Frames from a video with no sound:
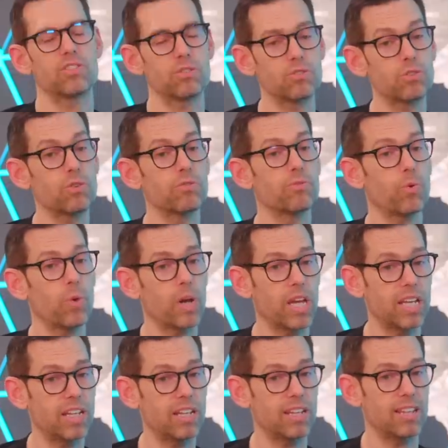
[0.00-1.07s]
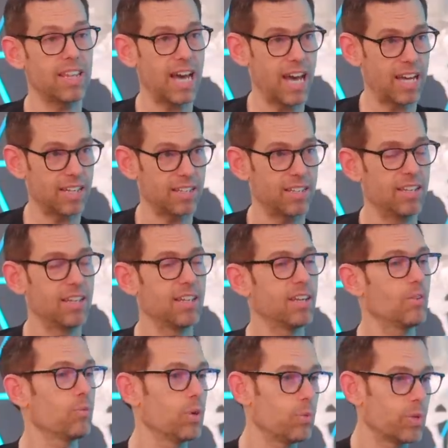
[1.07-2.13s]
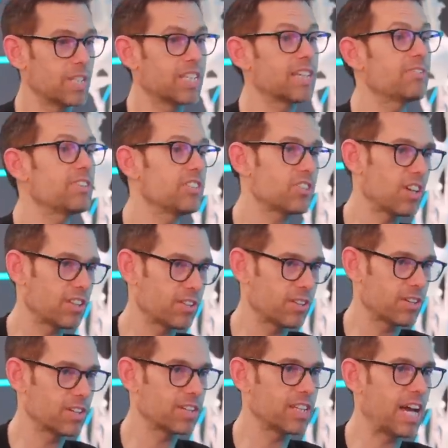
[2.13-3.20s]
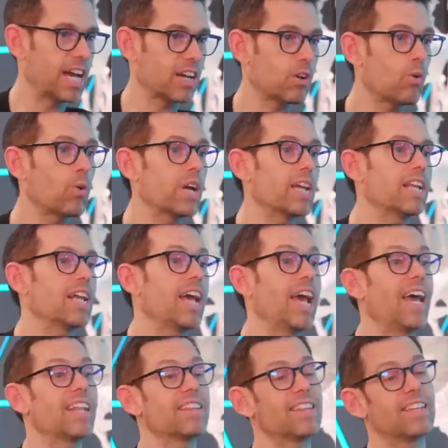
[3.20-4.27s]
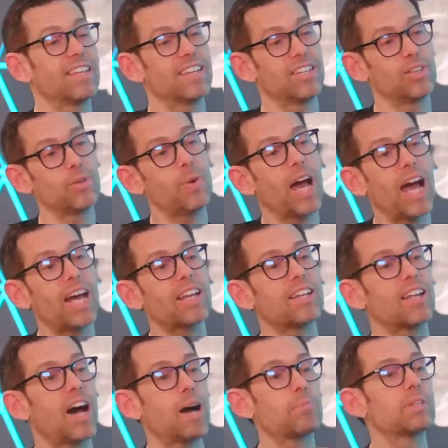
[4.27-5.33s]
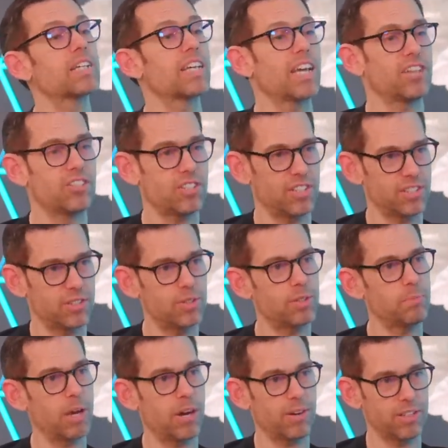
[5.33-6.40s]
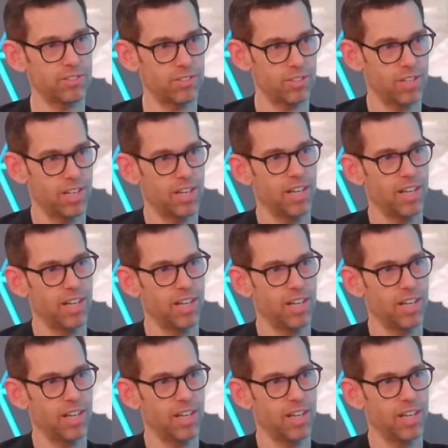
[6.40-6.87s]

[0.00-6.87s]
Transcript: so to avoid that, we would give each other that coin and that you had an obligation to the marriage.